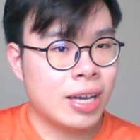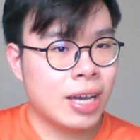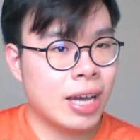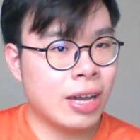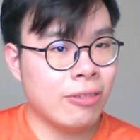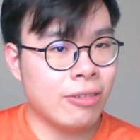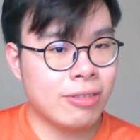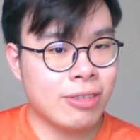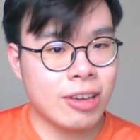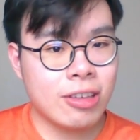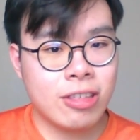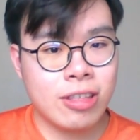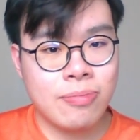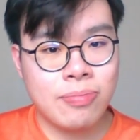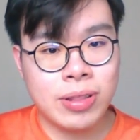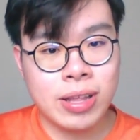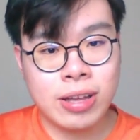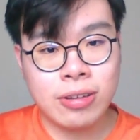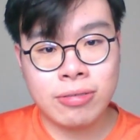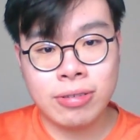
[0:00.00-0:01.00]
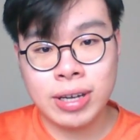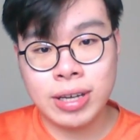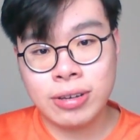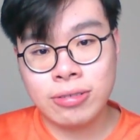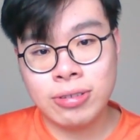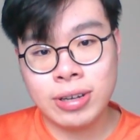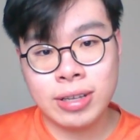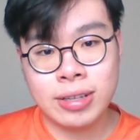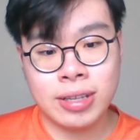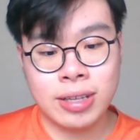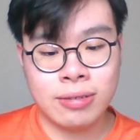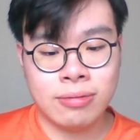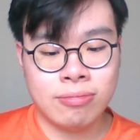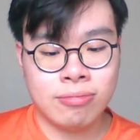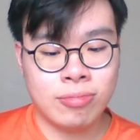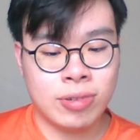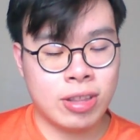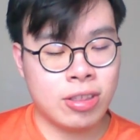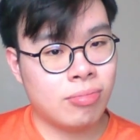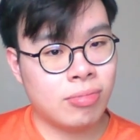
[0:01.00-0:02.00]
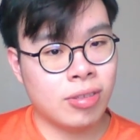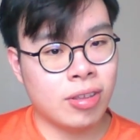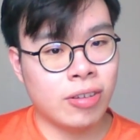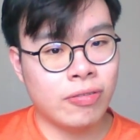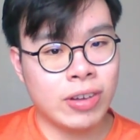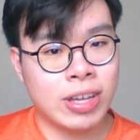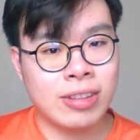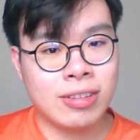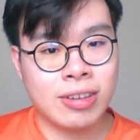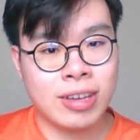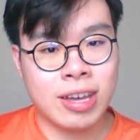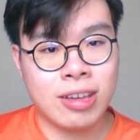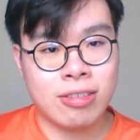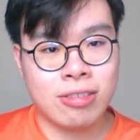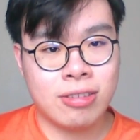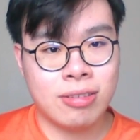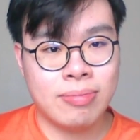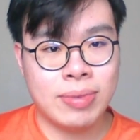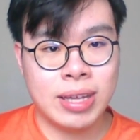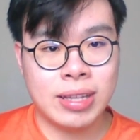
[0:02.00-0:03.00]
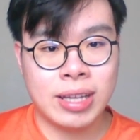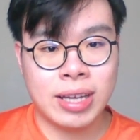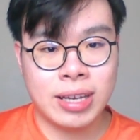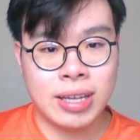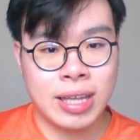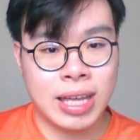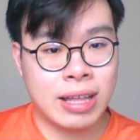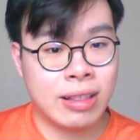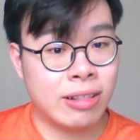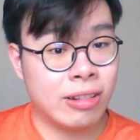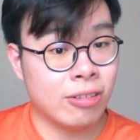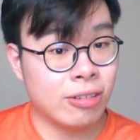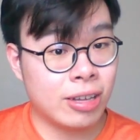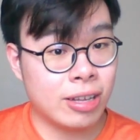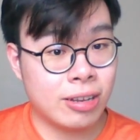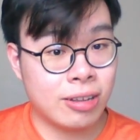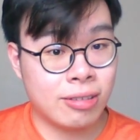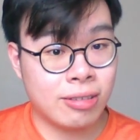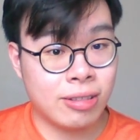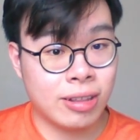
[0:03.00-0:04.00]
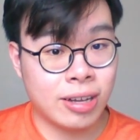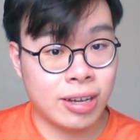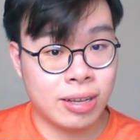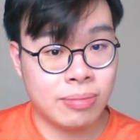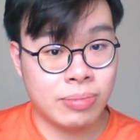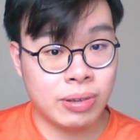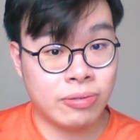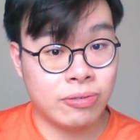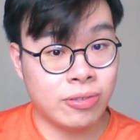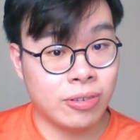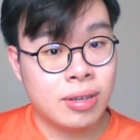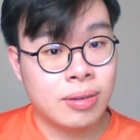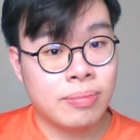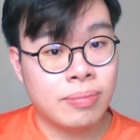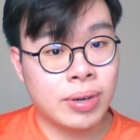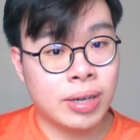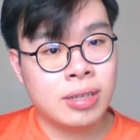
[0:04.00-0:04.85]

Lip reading: And he was actually playing quite quickly, which sort of indicates to me that he had looked at this line before,